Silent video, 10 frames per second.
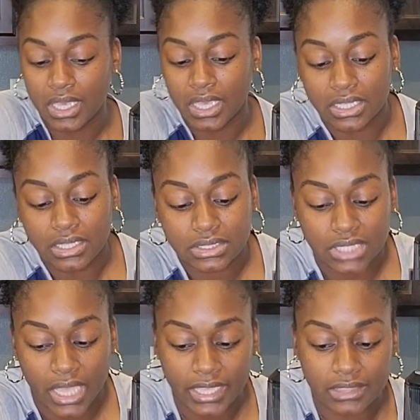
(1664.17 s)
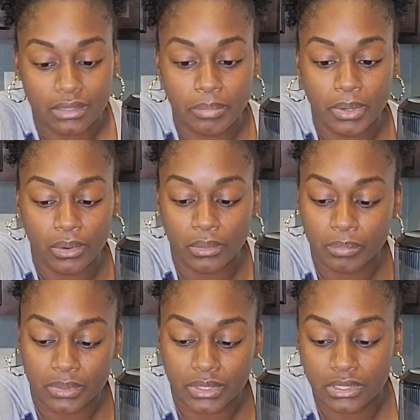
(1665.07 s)
it looks like the pulp,
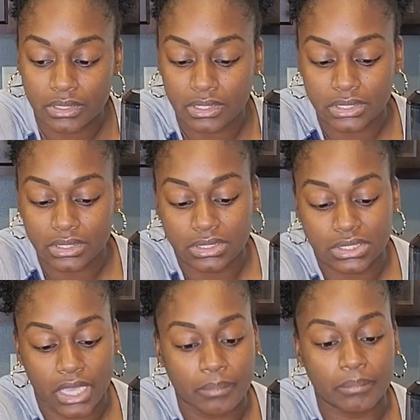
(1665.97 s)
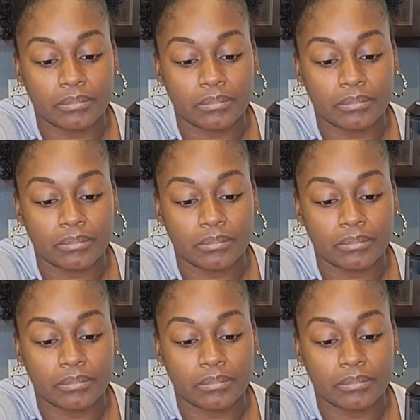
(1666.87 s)
it looks like